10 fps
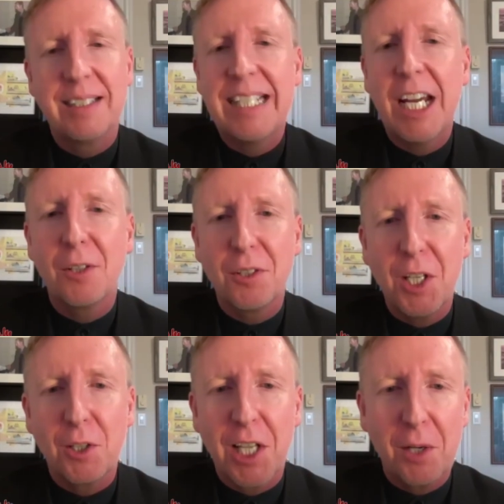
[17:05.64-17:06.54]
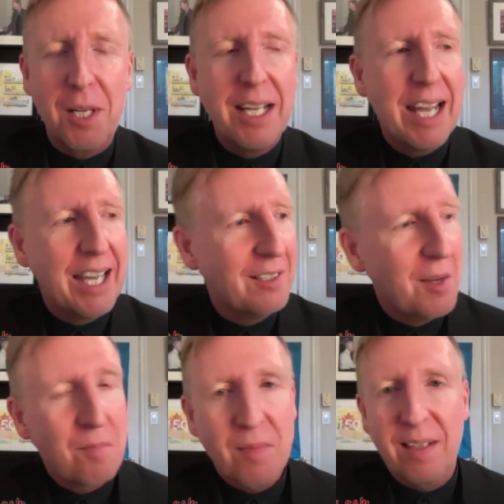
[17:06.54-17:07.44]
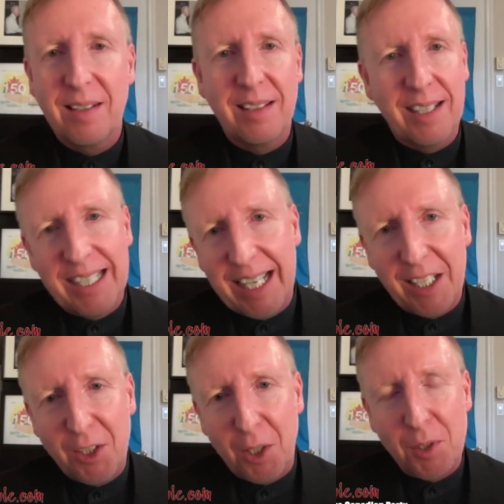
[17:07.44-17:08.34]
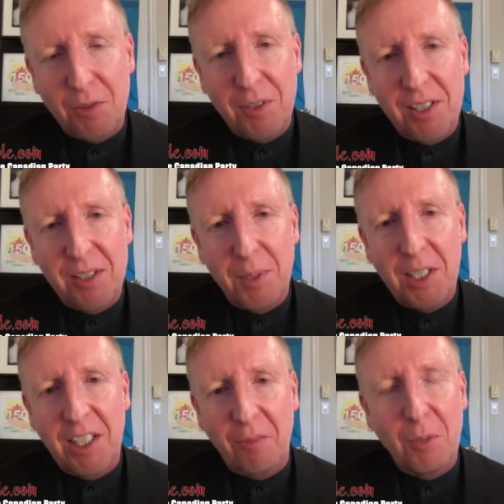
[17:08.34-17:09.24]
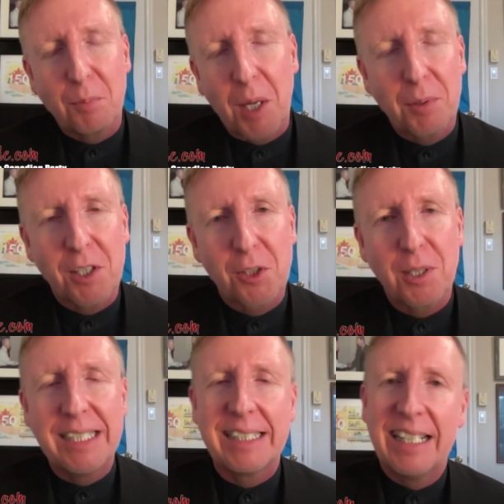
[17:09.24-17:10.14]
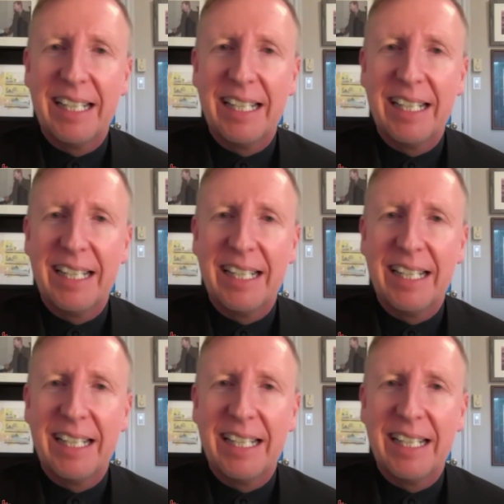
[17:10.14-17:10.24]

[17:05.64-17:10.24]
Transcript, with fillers: years and years out. And again, in terms of this being government by press release,